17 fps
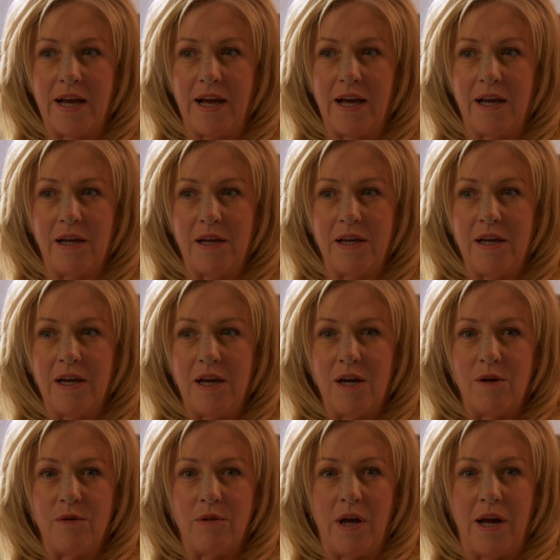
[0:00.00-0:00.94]
I
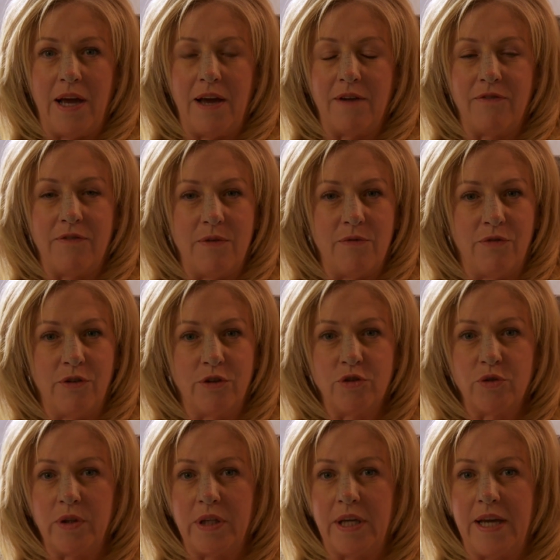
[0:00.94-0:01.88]
have
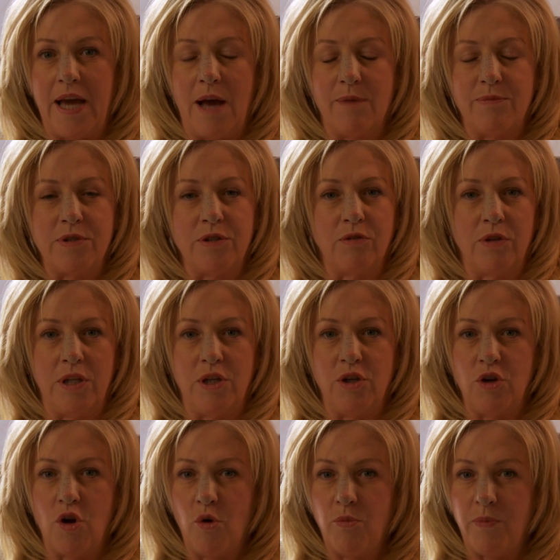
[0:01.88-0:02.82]
virtually absolutely
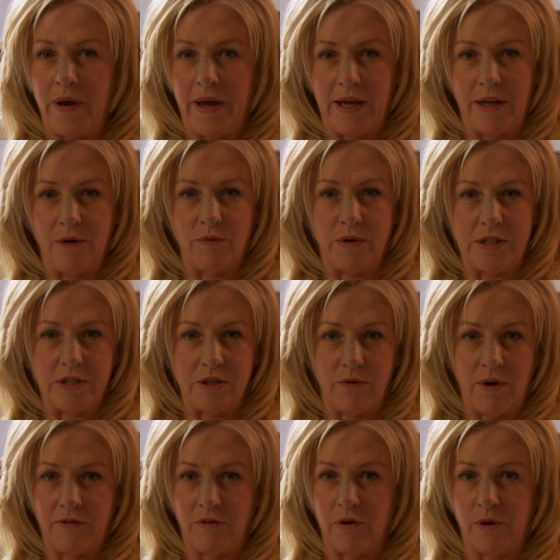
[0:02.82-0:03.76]
no pain
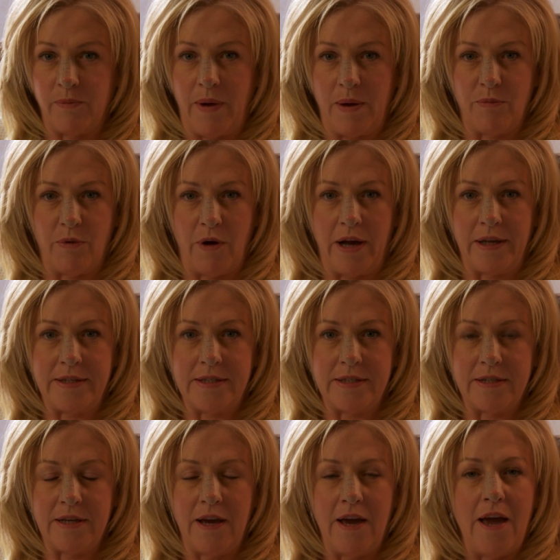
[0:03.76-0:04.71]
whatsoever in my
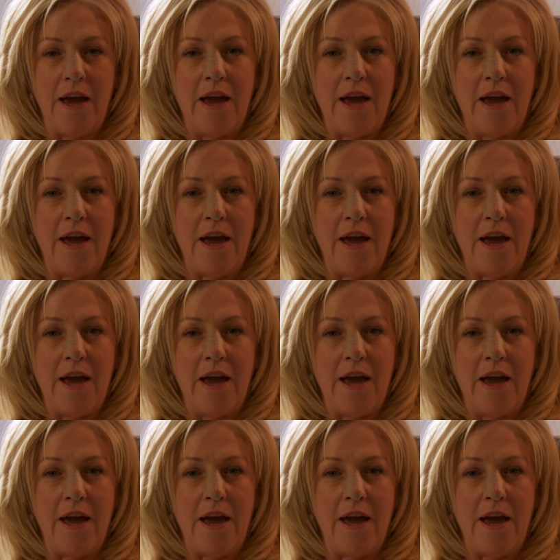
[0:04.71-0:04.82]
breasts.